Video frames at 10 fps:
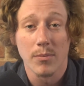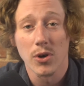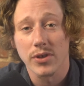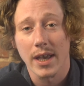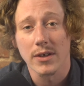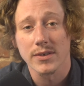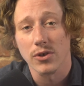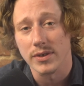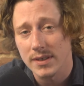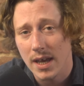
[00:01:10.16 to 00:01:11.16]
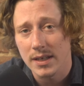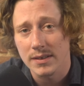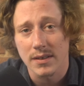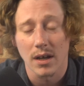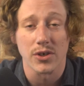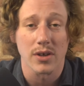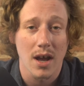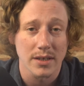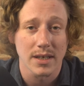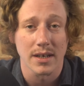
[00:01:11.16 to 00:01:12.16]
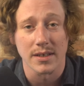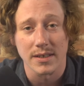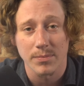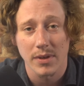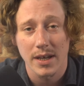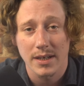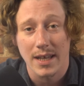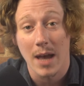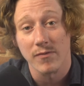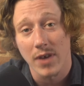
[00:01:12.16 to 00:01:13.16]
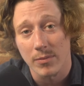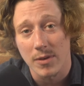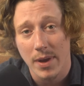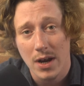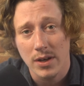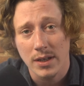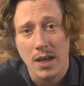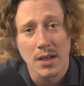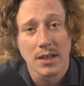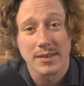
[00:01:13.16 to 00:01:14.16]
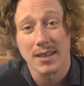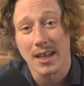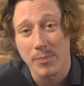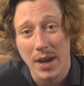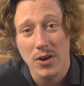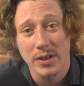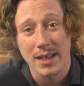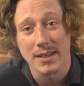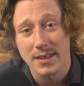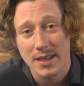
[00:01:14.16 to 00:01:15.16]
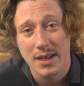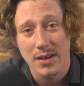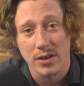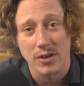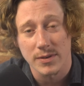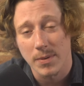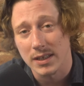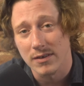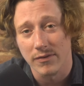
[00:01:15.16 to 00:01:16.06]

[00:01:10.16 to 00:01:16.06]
On both accounts, go to Settings, under Content and Display, tap Family Pairing, select Parent and Teen on your respective